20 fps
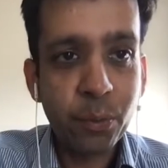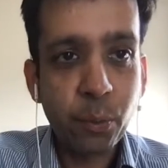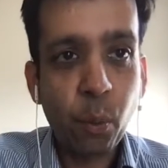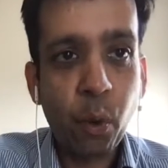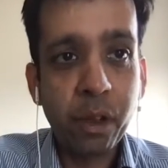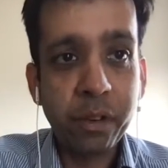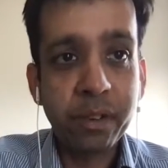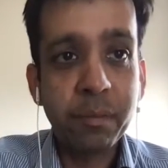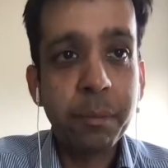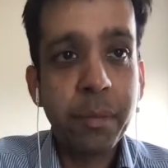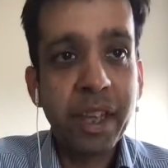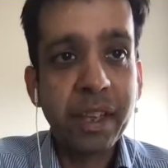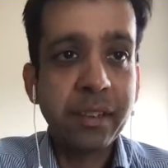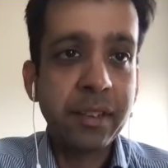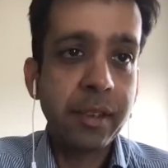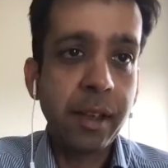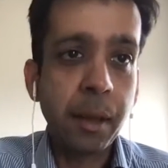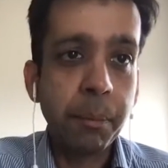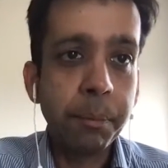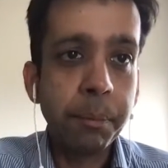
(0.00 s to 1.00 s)
what
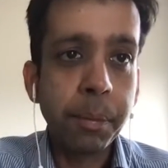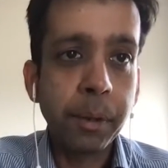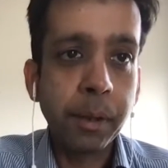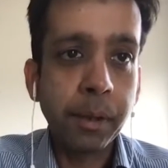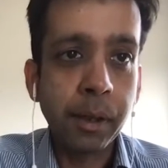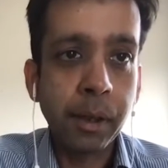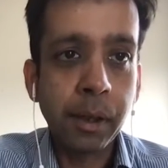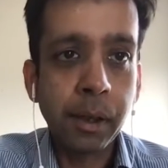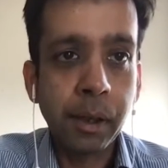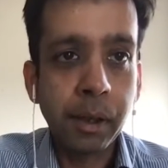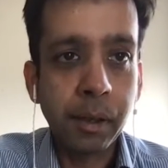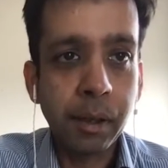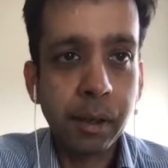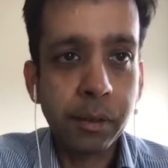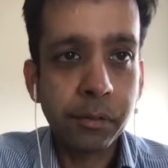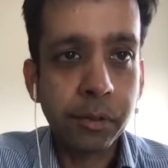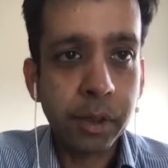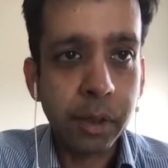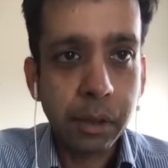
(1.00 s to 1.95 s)
makes up a